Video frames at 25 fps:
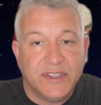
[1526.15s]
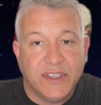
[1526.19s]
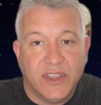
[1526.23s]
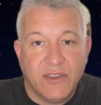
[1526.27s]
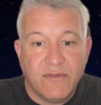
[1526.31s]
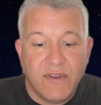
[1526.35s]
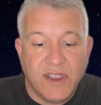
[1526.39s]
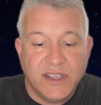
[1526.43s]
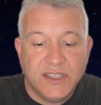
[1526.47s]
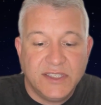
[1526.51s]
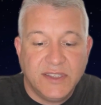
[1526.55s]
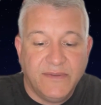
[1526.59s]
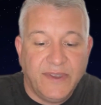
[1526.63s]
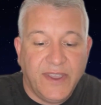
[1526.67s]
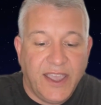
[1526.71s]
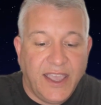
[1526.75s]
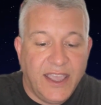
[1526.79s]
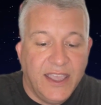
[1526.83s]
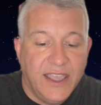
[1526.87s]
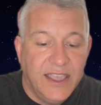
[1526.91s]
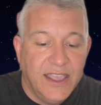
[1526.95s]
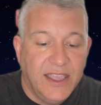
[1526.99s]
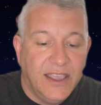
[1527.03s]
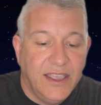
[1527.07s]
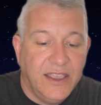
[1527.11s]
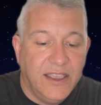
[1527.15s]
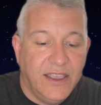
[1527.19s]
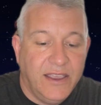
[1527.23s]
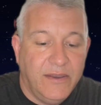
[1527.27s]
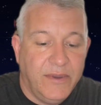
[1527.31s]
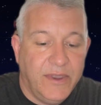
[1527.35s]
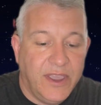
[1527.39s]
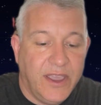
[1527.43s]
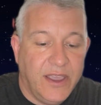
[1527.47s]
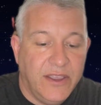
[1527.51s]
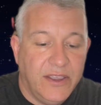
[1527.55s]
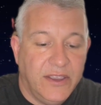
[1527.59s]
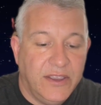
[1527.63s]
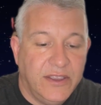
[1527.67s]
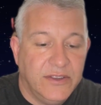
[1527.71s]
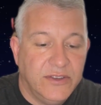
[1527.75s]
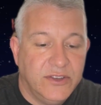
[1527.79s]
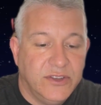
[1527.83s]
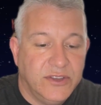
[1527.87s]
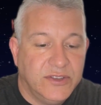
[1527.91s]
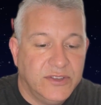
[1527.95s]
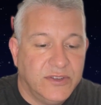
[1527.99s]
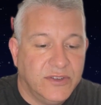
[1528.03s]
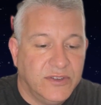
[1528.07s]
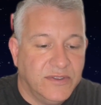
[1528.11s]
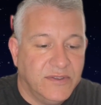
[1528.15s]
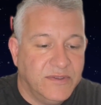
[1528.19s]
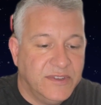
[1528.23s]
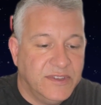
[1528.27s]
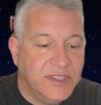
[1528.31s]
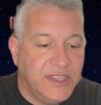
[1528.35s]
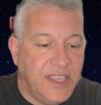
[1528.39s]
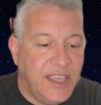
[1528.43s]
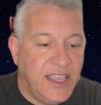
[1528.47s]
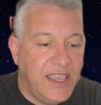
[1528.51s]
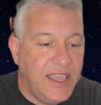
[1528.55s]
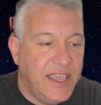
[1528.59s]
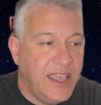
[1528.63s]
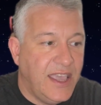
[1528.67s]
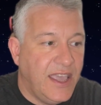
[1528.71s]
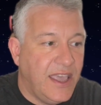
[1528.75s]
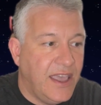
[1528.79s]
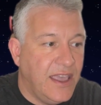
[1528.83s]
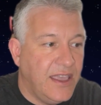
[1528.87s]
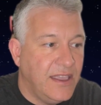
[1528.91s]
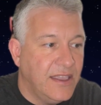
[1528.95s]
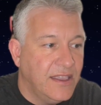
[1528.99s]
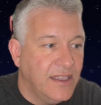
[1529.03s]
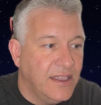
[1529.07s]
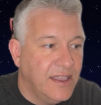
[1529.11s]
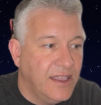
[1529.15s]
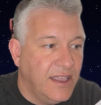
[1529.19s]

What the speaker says: So the rest of it, there we go, you can just sort of see here.